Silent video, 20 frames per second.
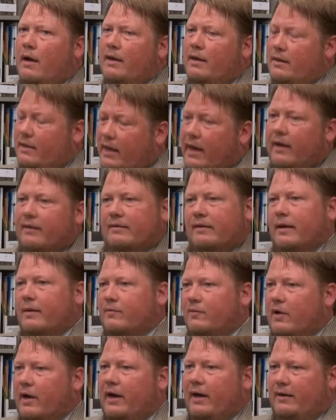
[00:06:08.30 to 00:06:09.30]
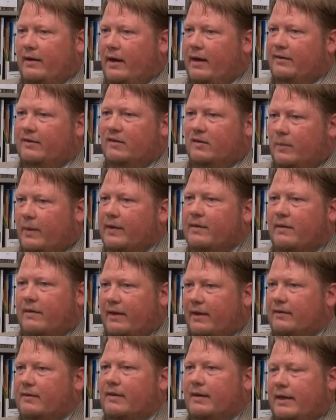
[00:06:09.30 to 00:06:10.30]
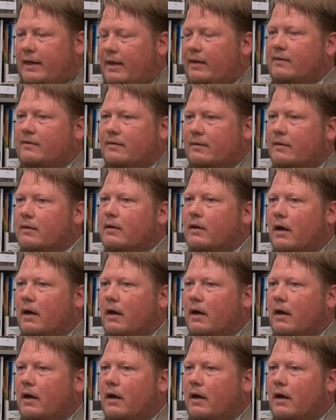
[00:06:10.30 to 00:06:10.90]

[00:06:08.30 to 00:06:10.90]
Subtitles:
Yes, I suspect that that's the case.